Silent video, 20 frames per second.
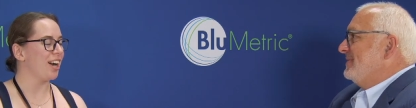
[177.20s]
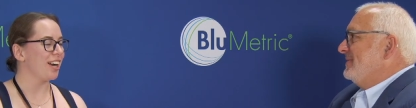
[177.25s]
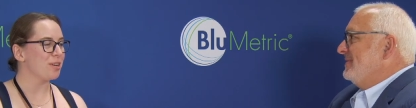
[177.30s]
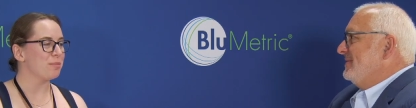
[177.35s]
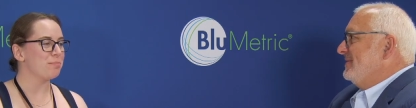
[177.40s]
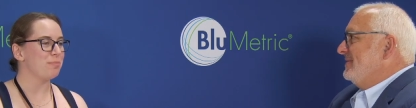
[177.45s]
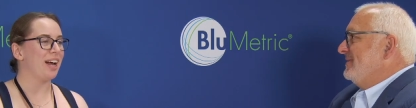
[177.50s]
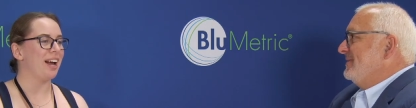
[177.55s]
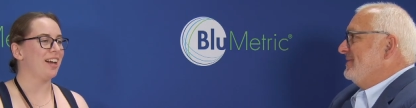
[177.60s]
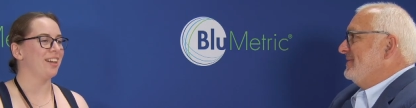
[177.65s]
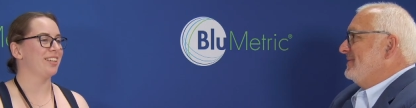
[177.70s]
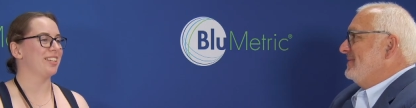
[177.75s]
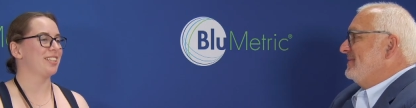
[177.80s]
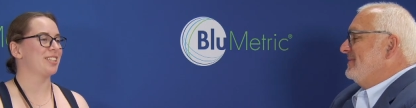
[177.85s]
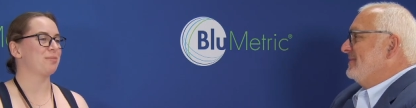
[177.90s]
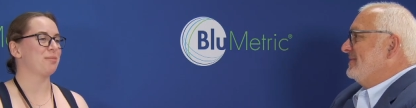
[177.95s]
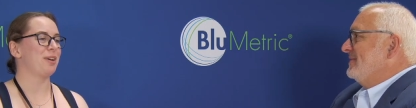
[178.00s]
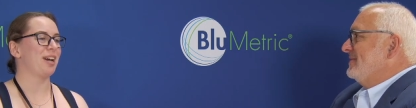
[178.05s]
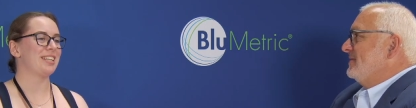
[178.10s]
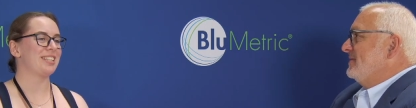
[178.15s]
Speaker 1: to
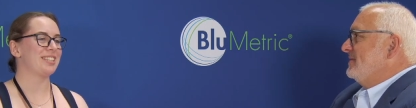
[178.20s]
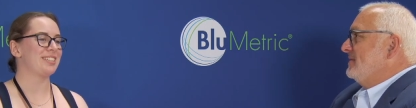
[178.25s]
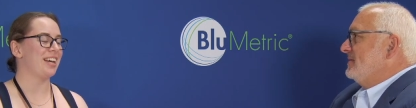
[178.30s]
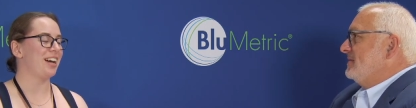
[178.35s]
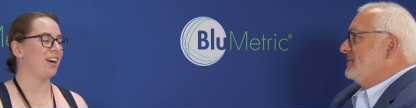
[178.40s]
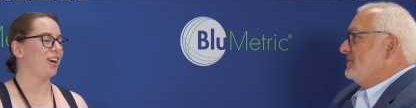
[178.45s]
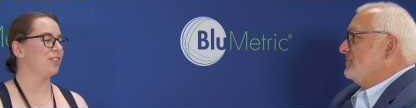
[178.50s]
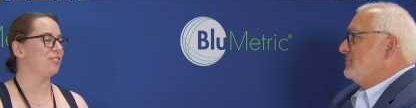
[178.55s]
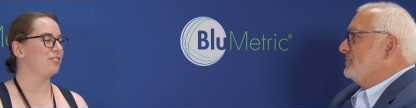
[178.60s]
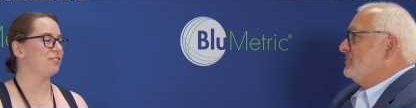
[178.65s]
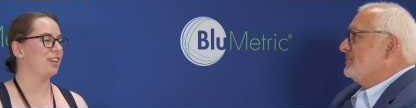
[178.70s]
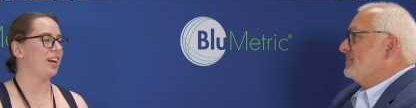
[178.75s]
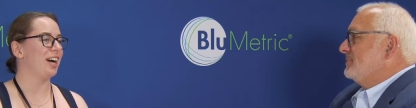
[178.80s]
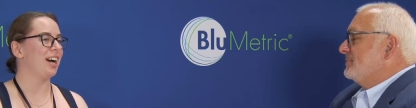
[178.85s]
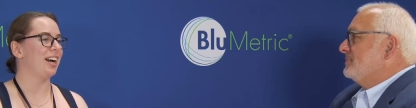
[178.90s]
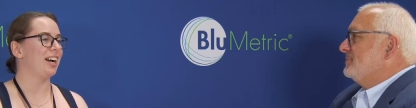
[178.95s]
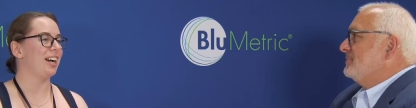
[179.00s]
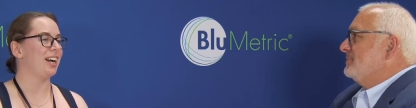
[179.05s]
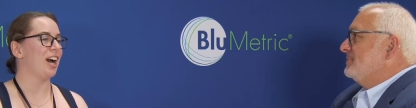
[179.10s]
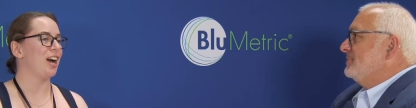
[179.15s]
balance myself.
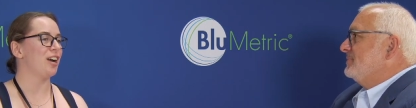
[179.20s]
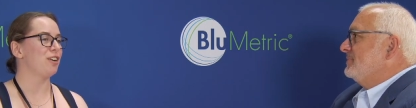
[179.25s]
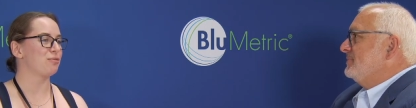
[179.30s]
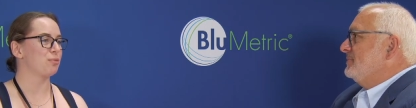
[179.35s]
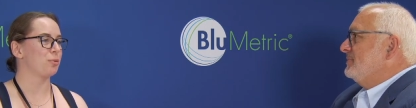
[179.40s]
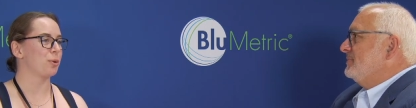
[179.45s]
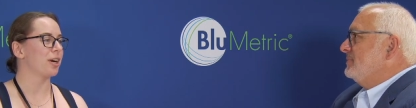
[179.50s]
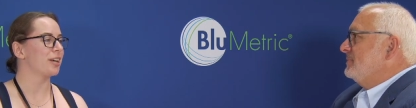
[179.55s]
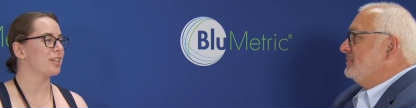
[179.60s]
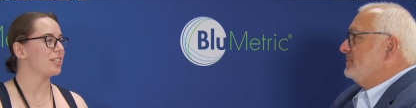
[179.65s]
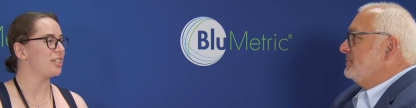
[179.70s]
Uh, I've worked